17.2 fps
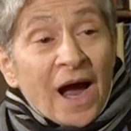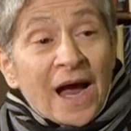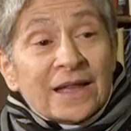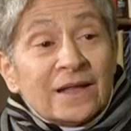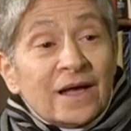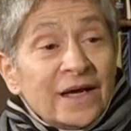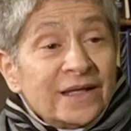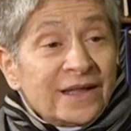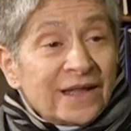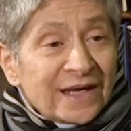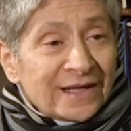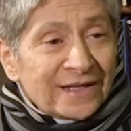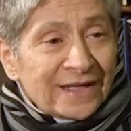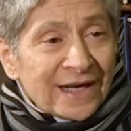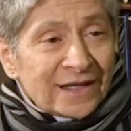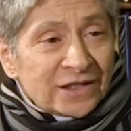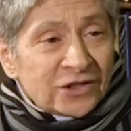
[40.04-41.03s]
I like that
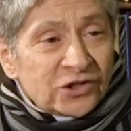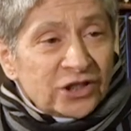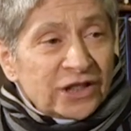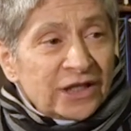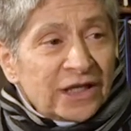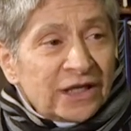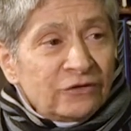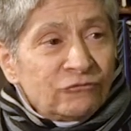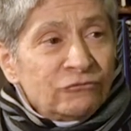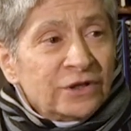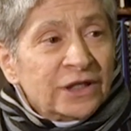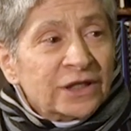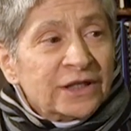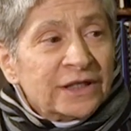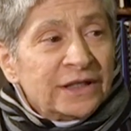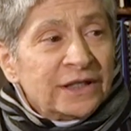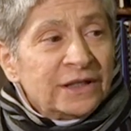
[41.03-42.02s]
analogy. It
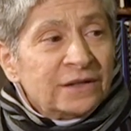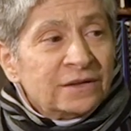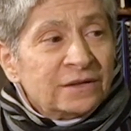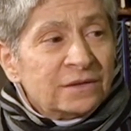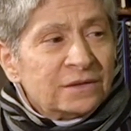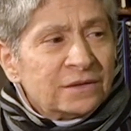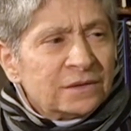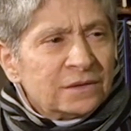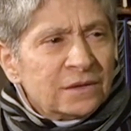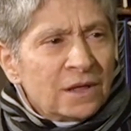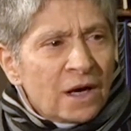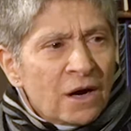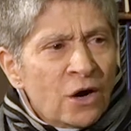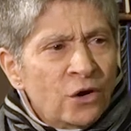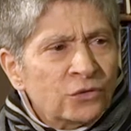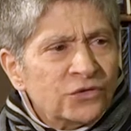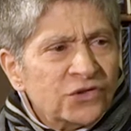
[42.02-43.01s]
really
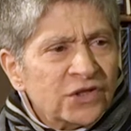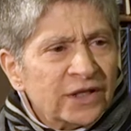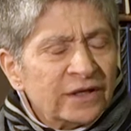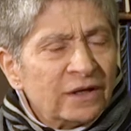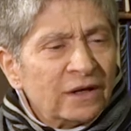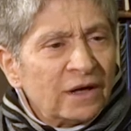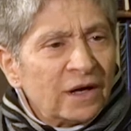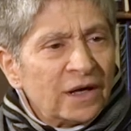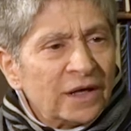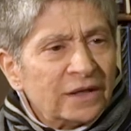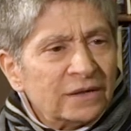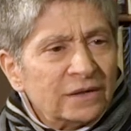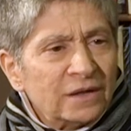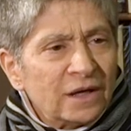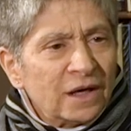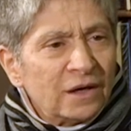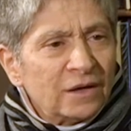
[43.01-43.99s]
hones in
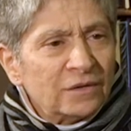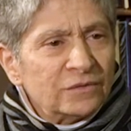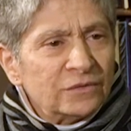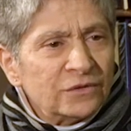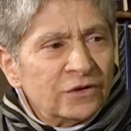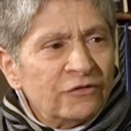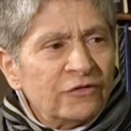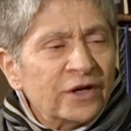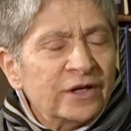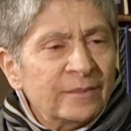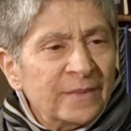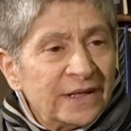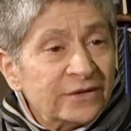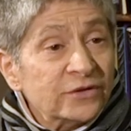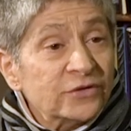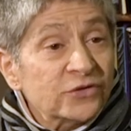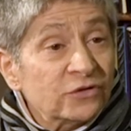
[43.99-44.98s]
on the
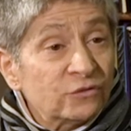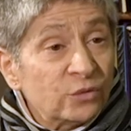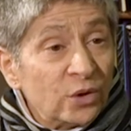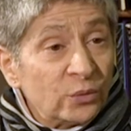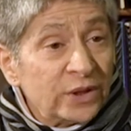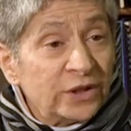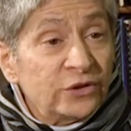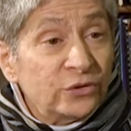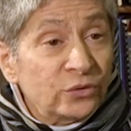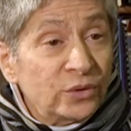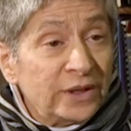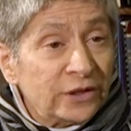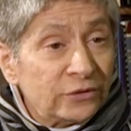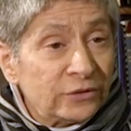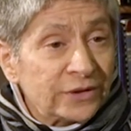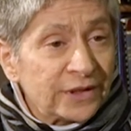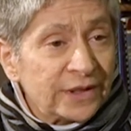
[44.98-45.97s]
fundamentals of what we do
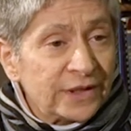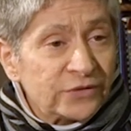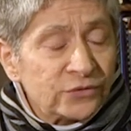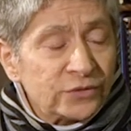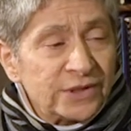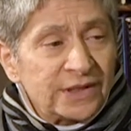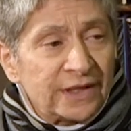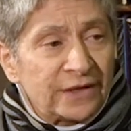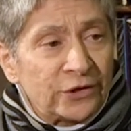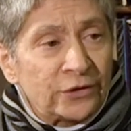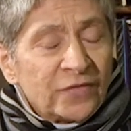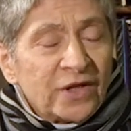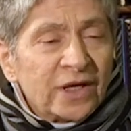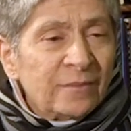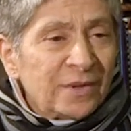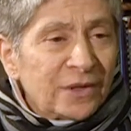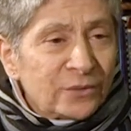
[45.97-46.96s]
here at the History Center.
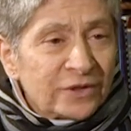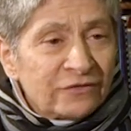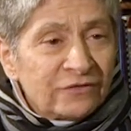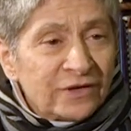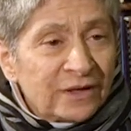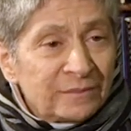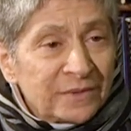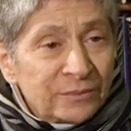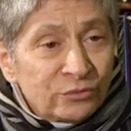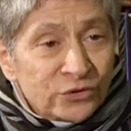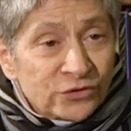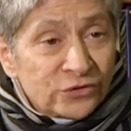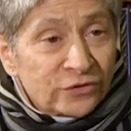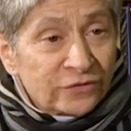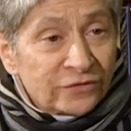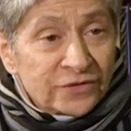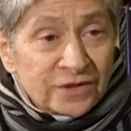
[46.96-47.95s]
Think about what a family
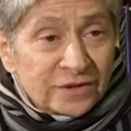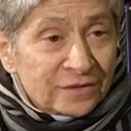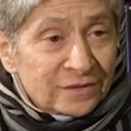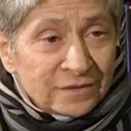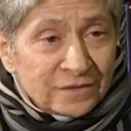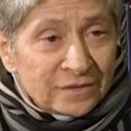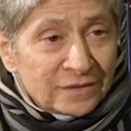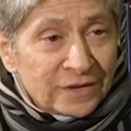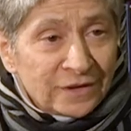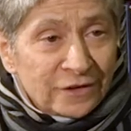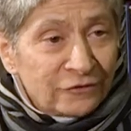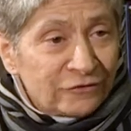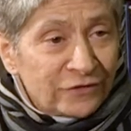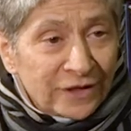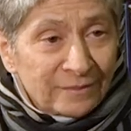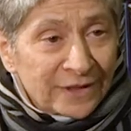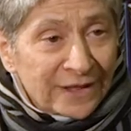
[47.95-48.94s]
preserves in their
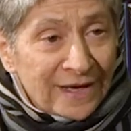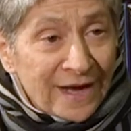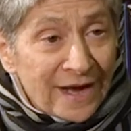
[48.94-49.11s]
family